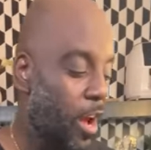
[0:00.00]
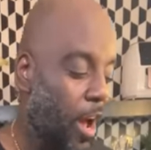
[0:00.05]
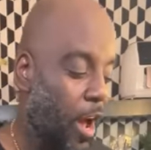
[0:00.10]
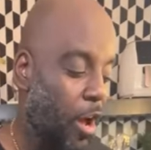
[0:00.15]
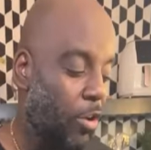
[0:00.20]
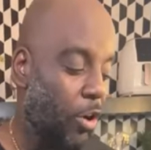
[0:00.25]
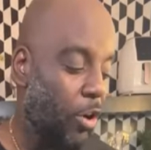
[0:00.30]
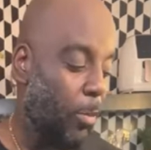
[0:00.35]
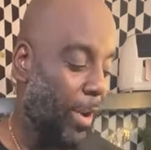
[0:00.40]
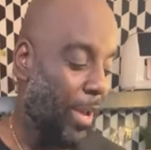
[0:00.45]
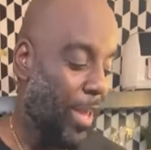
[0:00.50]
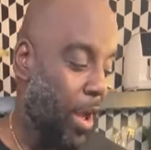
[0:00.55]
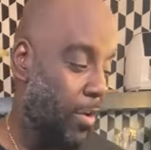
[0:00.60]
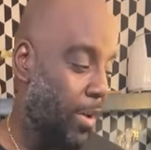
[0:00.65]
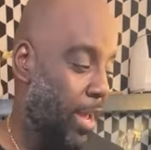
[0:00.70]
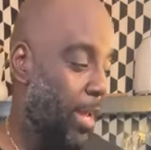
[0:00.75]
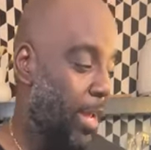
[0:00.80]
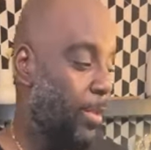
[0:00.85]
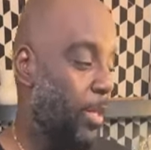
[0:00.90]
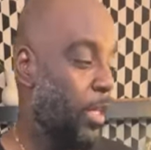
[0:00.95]
I don't know why y'all
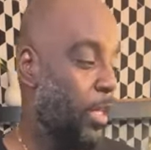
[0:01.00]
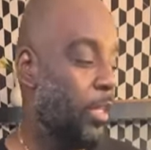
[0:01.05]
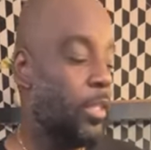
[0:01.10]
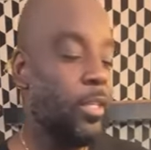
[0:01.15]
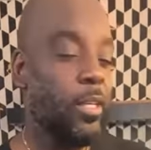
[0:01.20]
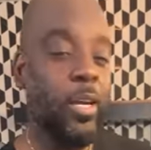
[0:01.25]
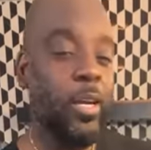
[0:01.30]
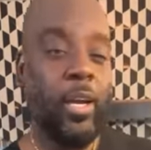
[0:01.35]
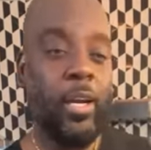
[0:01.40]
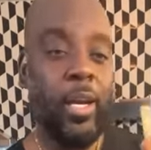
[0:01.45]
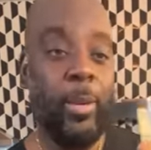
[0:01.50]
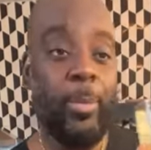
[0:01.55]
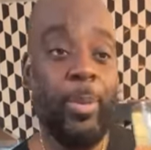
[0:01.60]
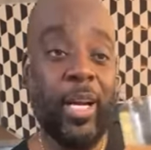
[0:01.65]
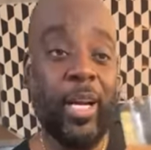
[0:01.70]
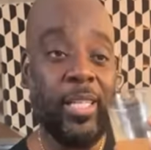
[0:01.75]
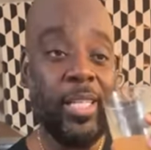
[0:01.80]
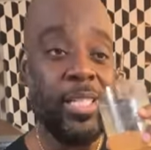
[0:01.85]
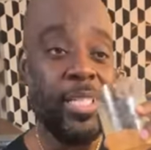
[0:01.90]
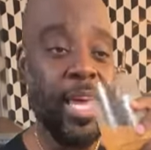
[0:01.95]
gave me this. Let me
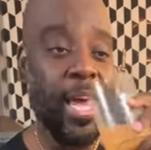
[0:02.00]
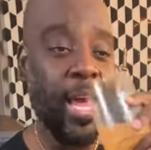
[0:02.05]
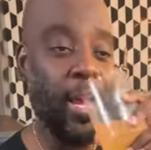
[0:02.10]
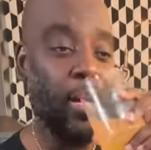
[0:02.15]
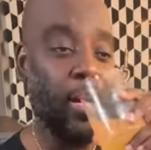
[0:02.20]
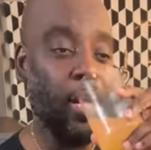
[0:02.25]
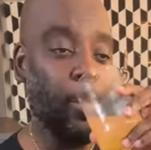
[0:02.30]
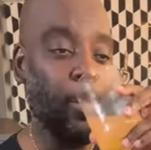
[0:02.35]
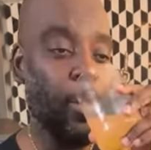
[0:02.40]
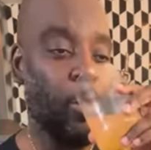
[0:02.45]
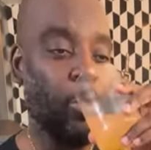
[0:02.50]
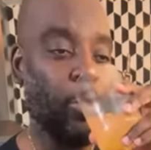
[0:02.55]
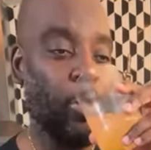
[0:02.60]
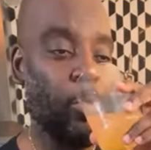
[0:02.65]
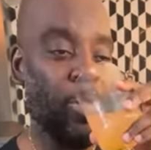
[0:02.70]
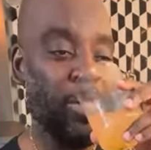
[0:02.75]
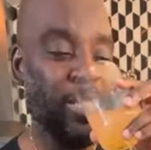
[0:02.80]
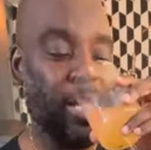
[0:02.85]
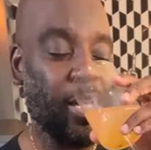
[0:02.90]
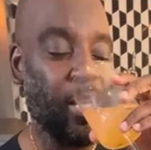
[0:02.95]
cut this air up. Hold on
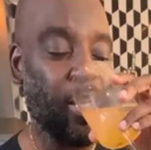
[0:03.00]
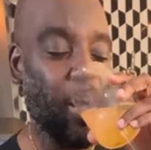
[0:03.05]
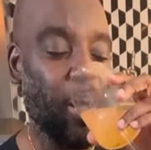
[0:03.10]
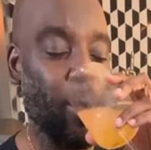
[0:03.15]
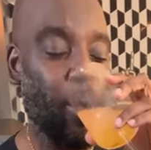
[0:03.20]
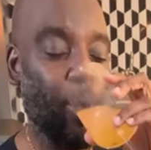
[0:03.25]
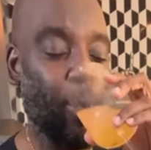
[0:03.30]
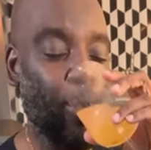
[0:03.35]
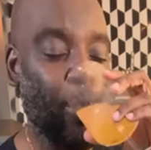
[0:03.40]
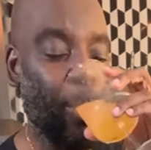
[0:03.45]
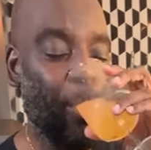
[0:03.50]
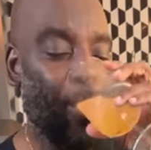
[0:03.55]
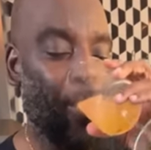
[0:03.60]
one second, y'all.